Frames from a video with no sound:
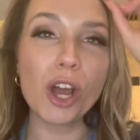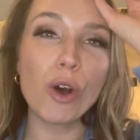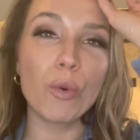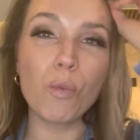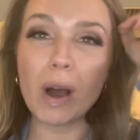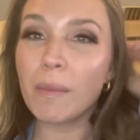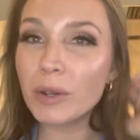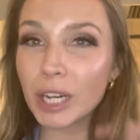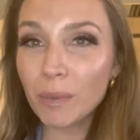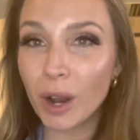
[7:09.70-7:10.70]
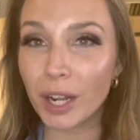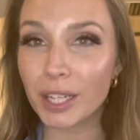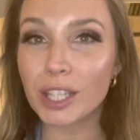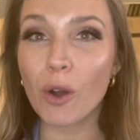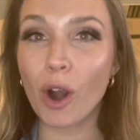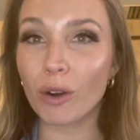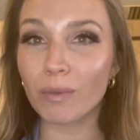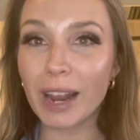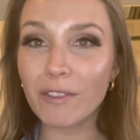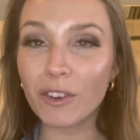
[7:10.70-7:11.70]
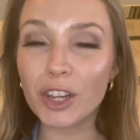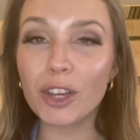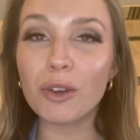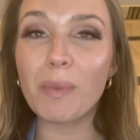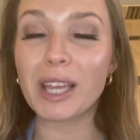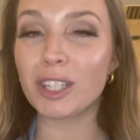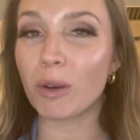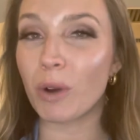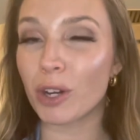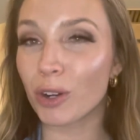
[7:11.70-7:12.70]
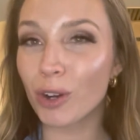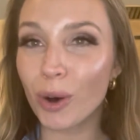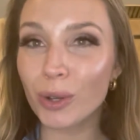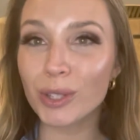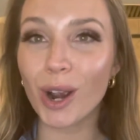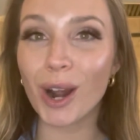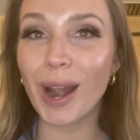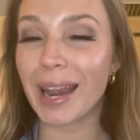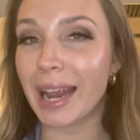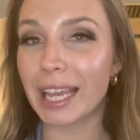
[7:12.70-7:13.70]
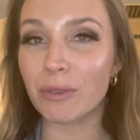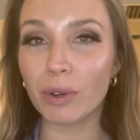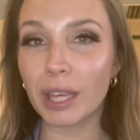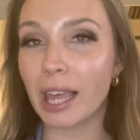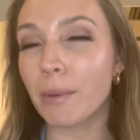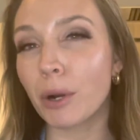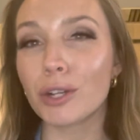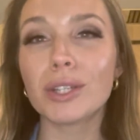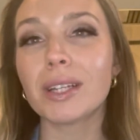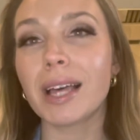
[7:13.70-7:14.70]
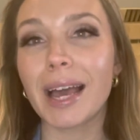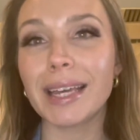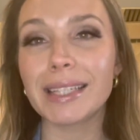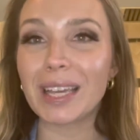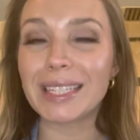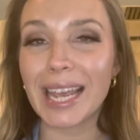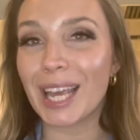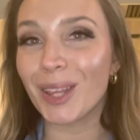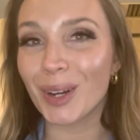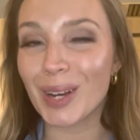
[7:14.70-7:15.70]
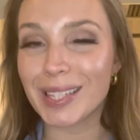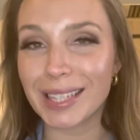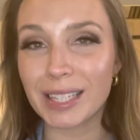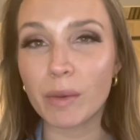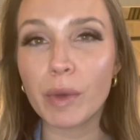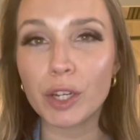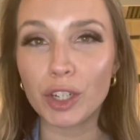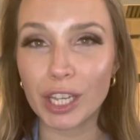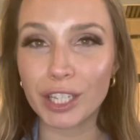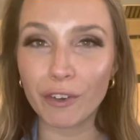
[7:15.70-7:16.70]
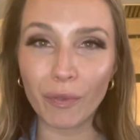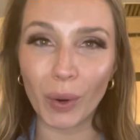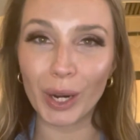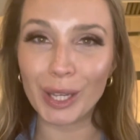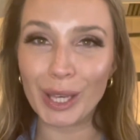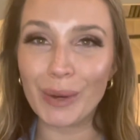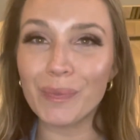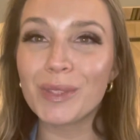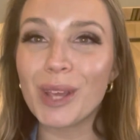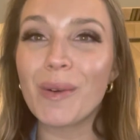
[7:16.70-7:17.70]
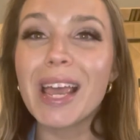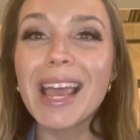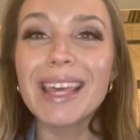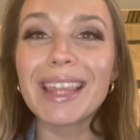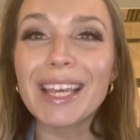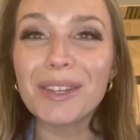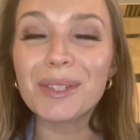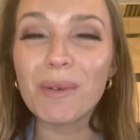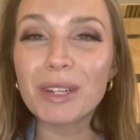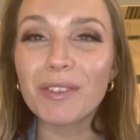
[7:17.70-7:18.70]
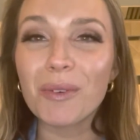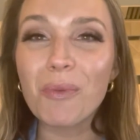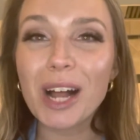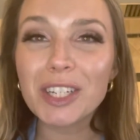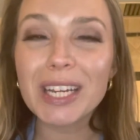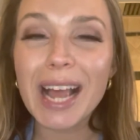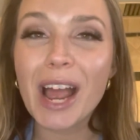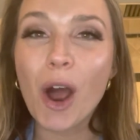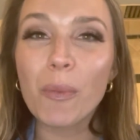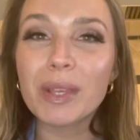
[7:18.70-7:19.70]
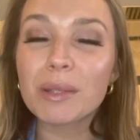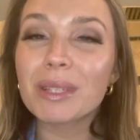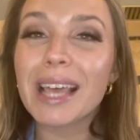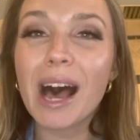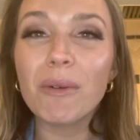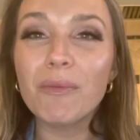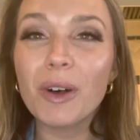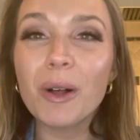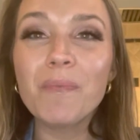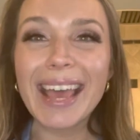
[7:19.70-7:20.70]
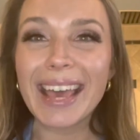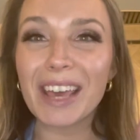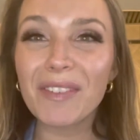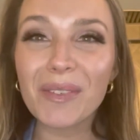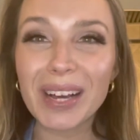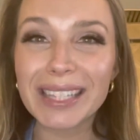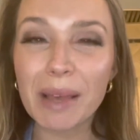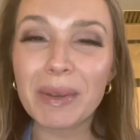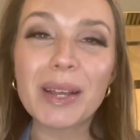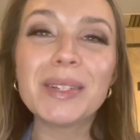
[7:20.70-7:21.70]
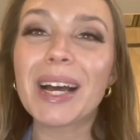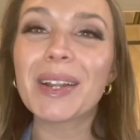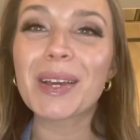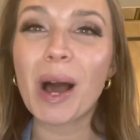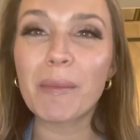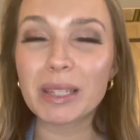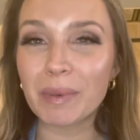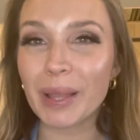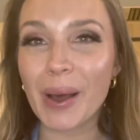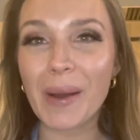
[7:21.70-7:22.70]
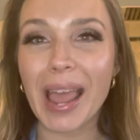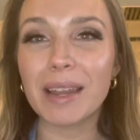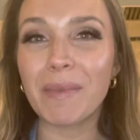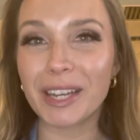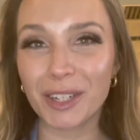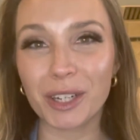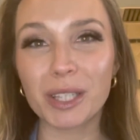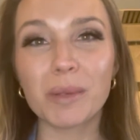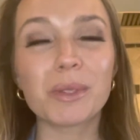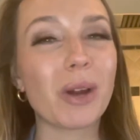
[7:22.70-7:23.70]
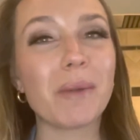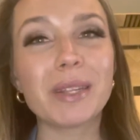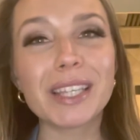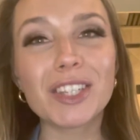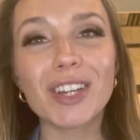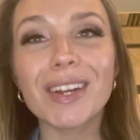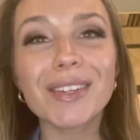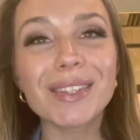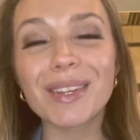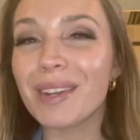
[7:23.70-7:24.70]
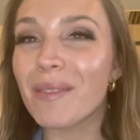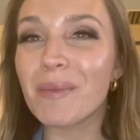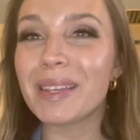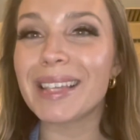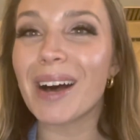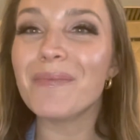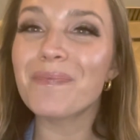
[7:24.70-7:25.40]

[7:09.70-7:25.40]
what Modere products are right for you based on what your goals are, and I can really like personalize and tailor a system just for you. So thank you so much for watching. I hope this was helpful. If it was, let me know down in the comments below and make sure you subscribe to this channel so you never miss out.